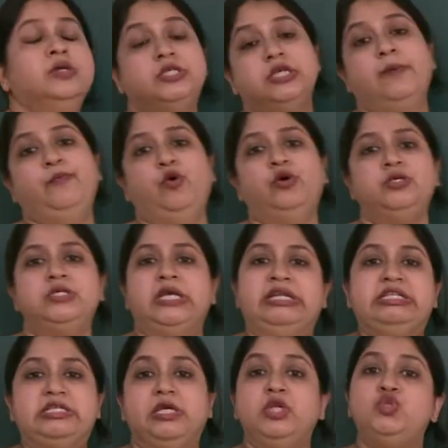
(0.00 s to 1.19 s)
Suppose
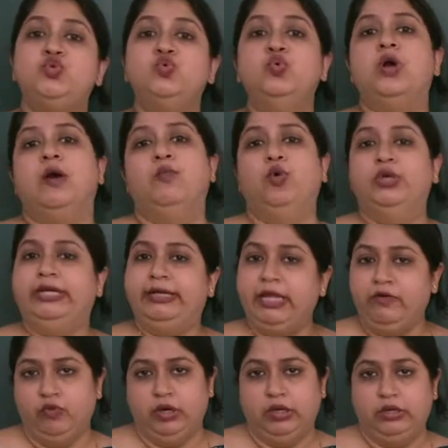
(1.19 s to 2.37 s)
it's a two commodity
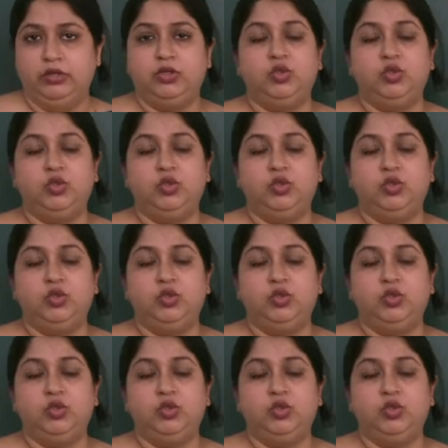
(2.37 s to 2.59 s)
world.